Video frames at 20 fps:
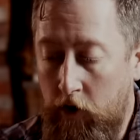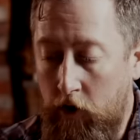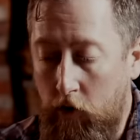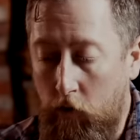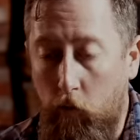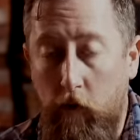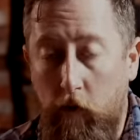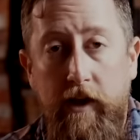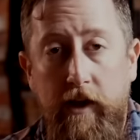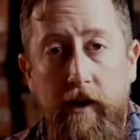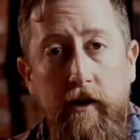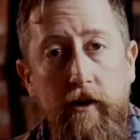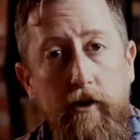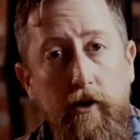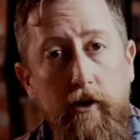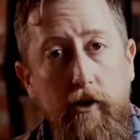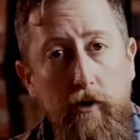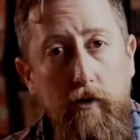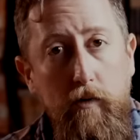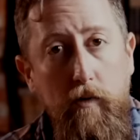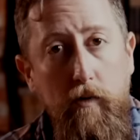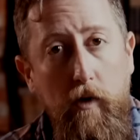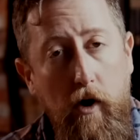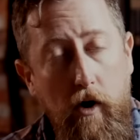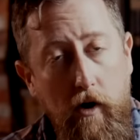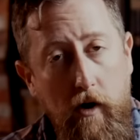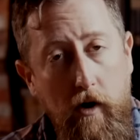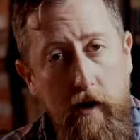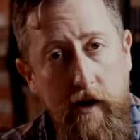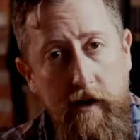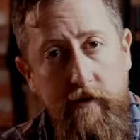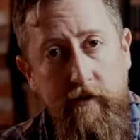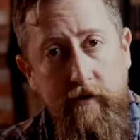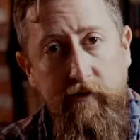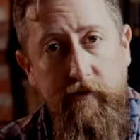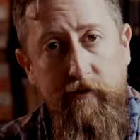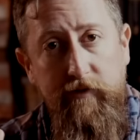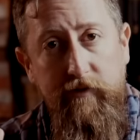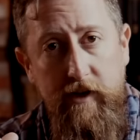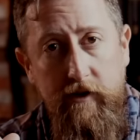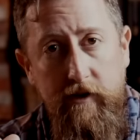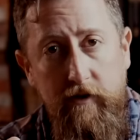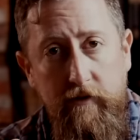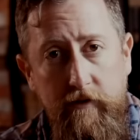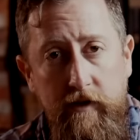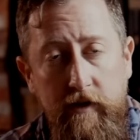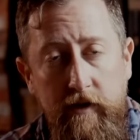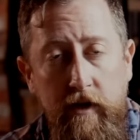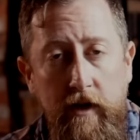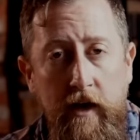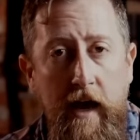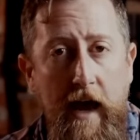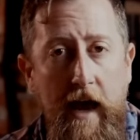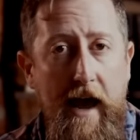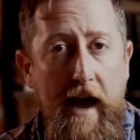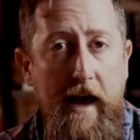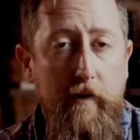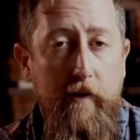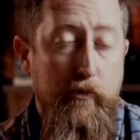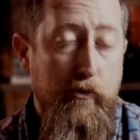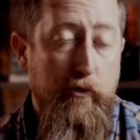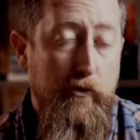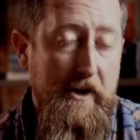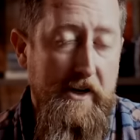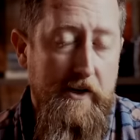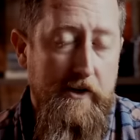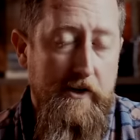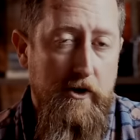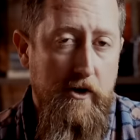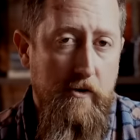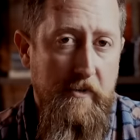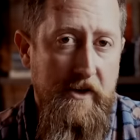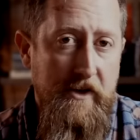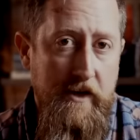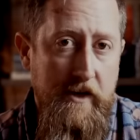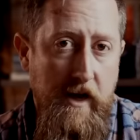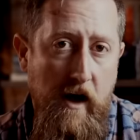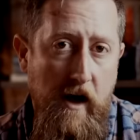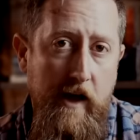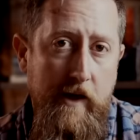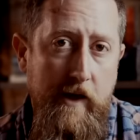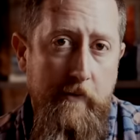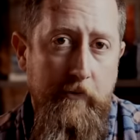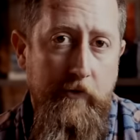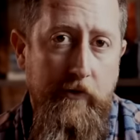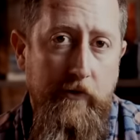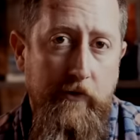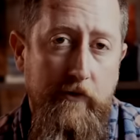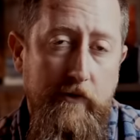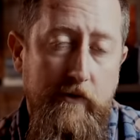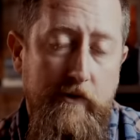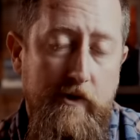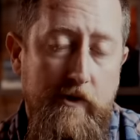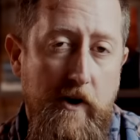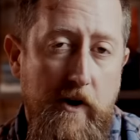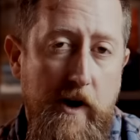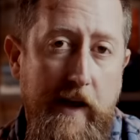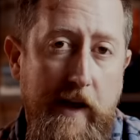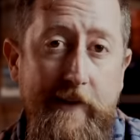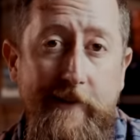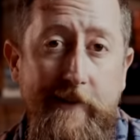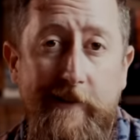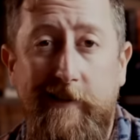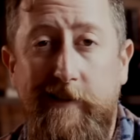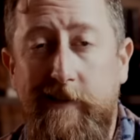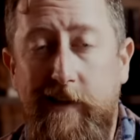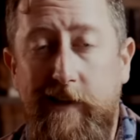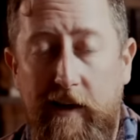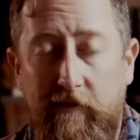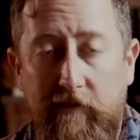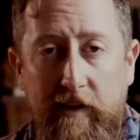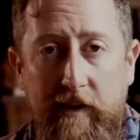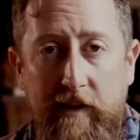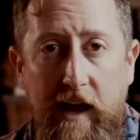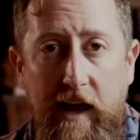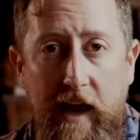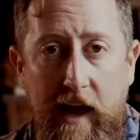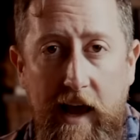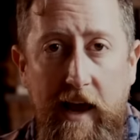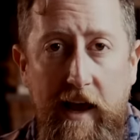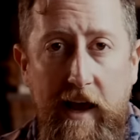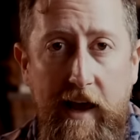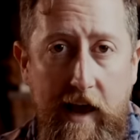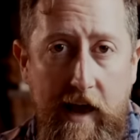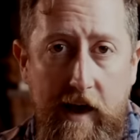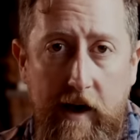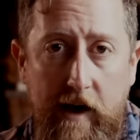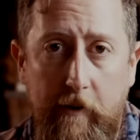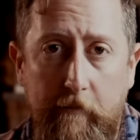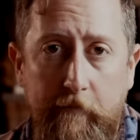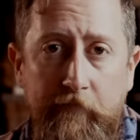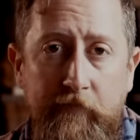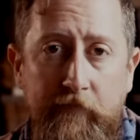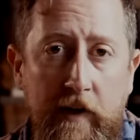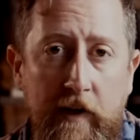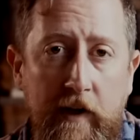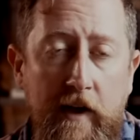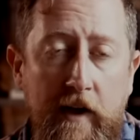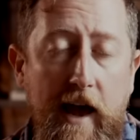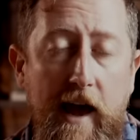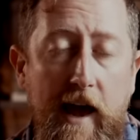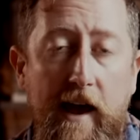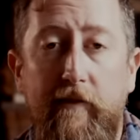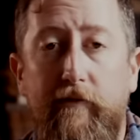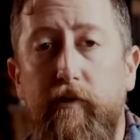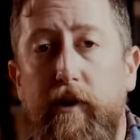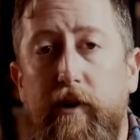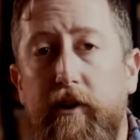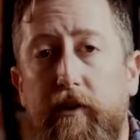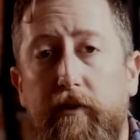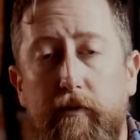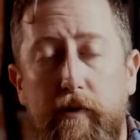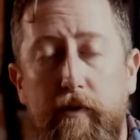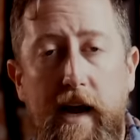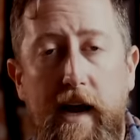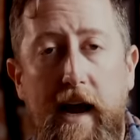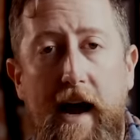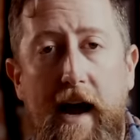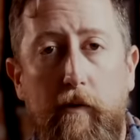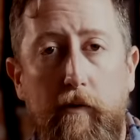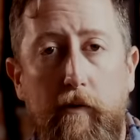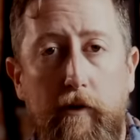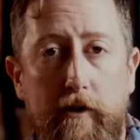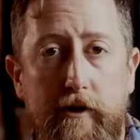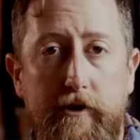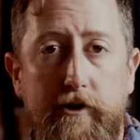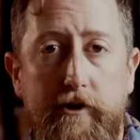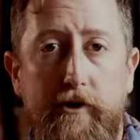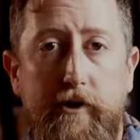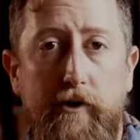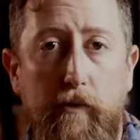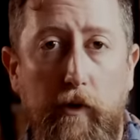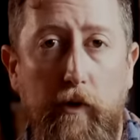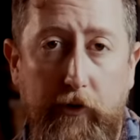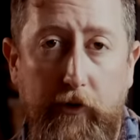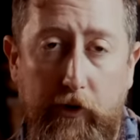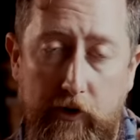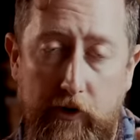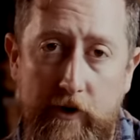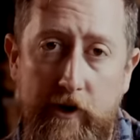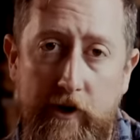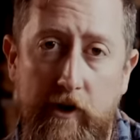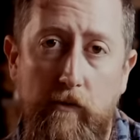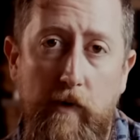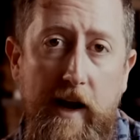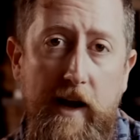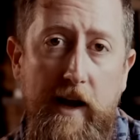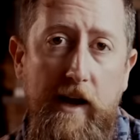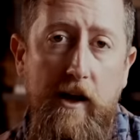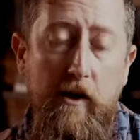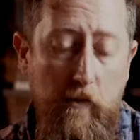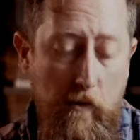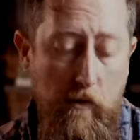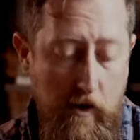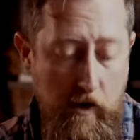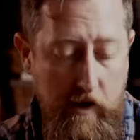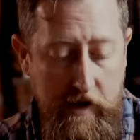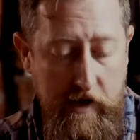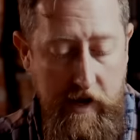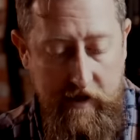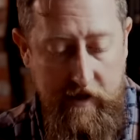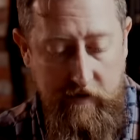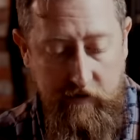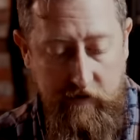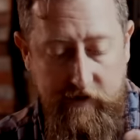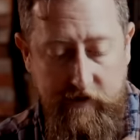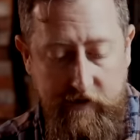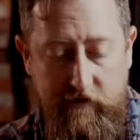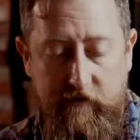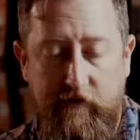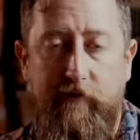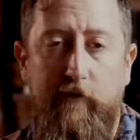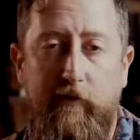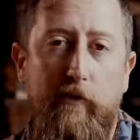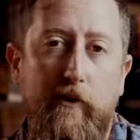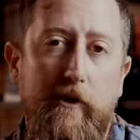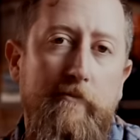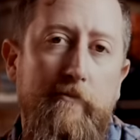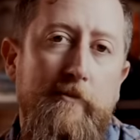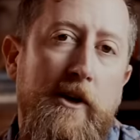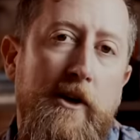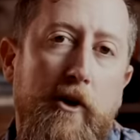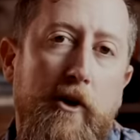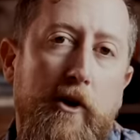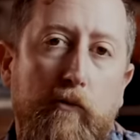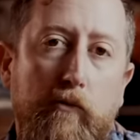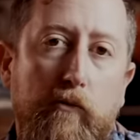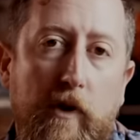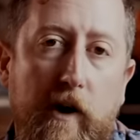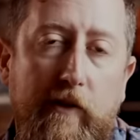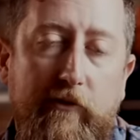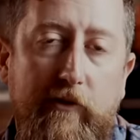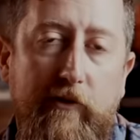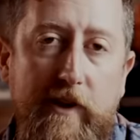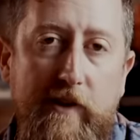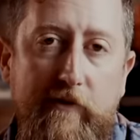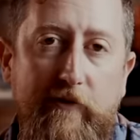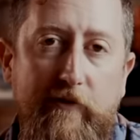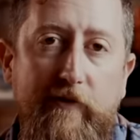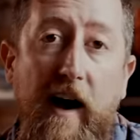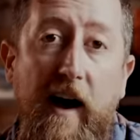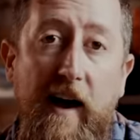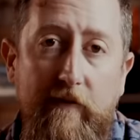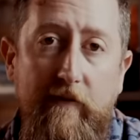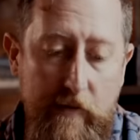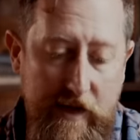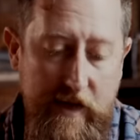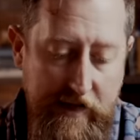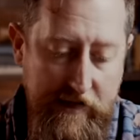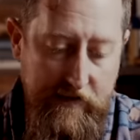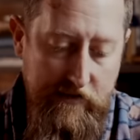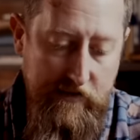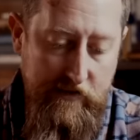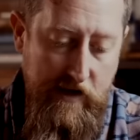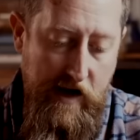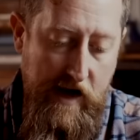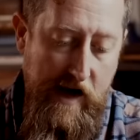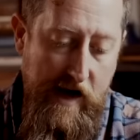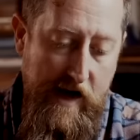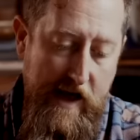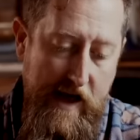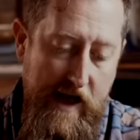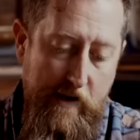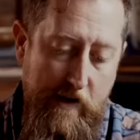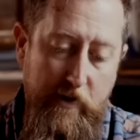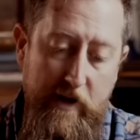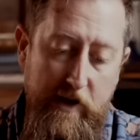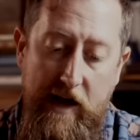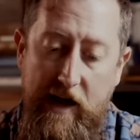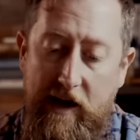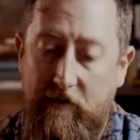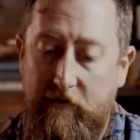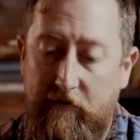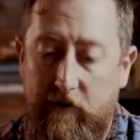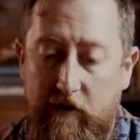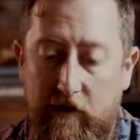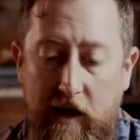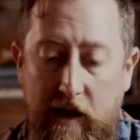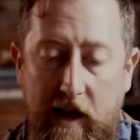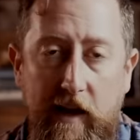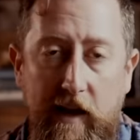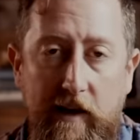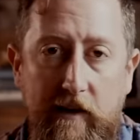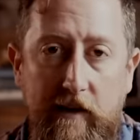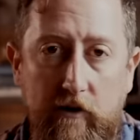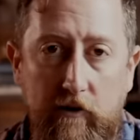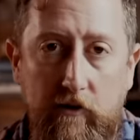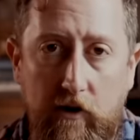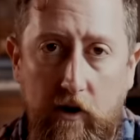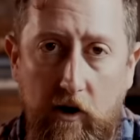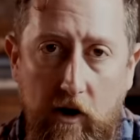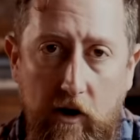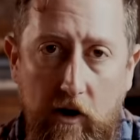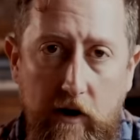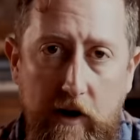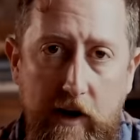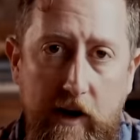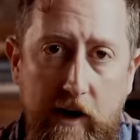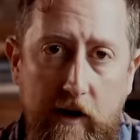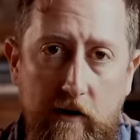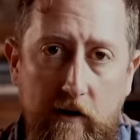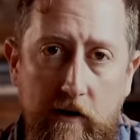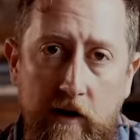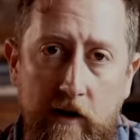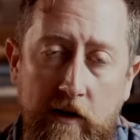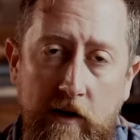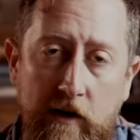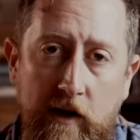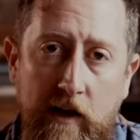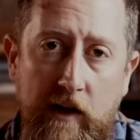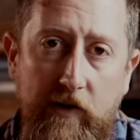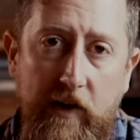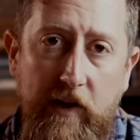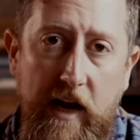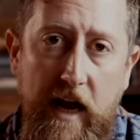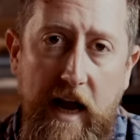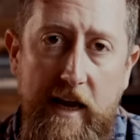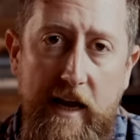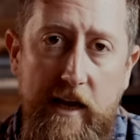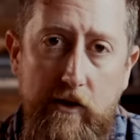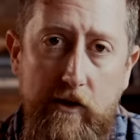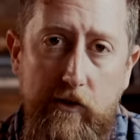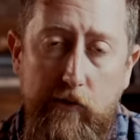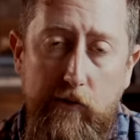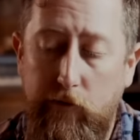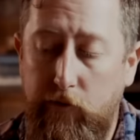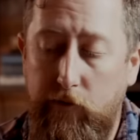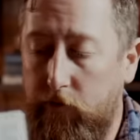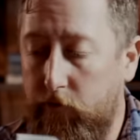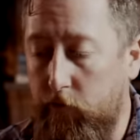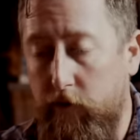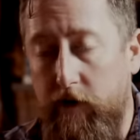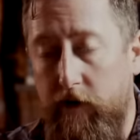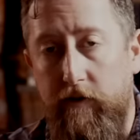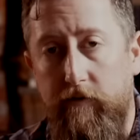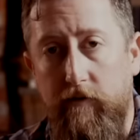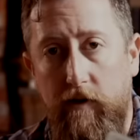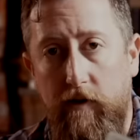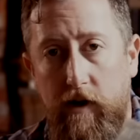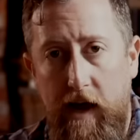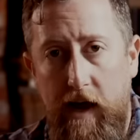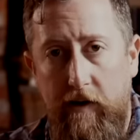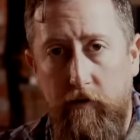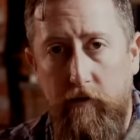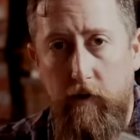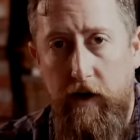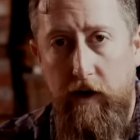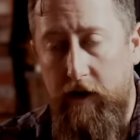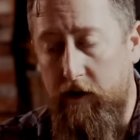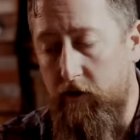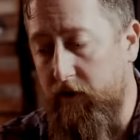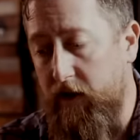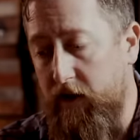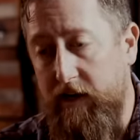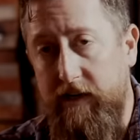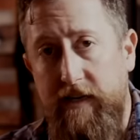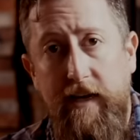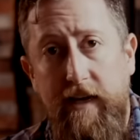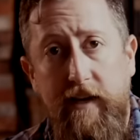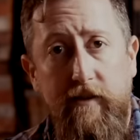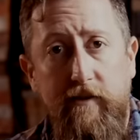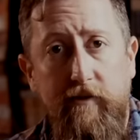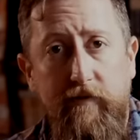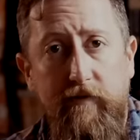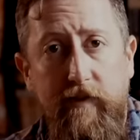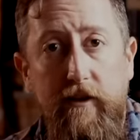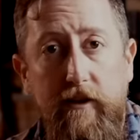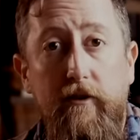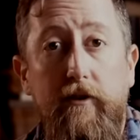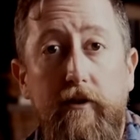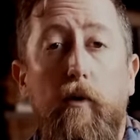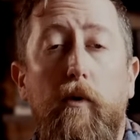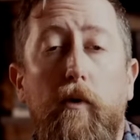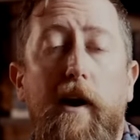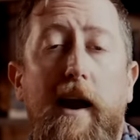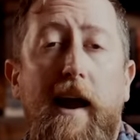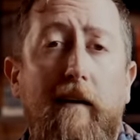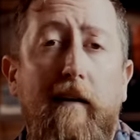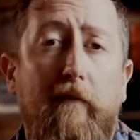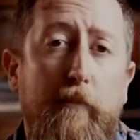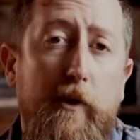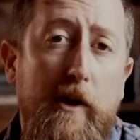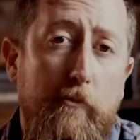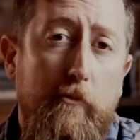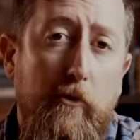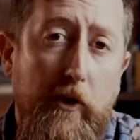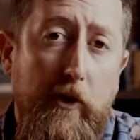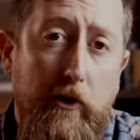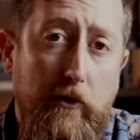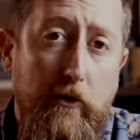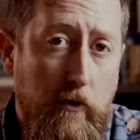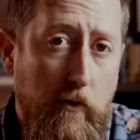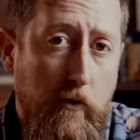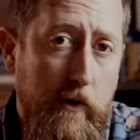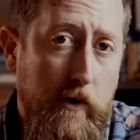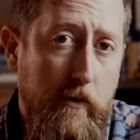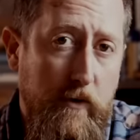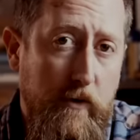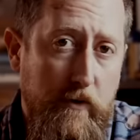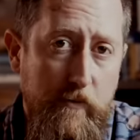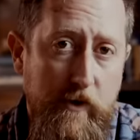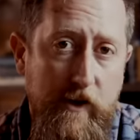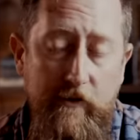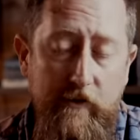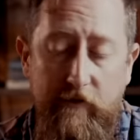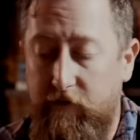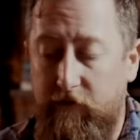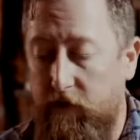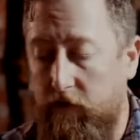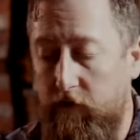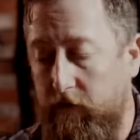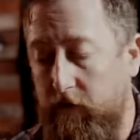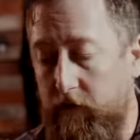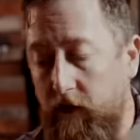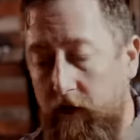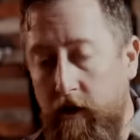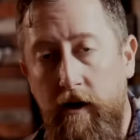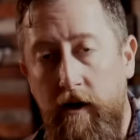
When you are in the field at predetermined times, starting at 7 a.m., every 3 hours, you will turn your radio on and listen for roughly 5 minutes. I happen to have a handy little card here that I use whenever I have a radio that I take in the field, or I have people that are going with me in the field.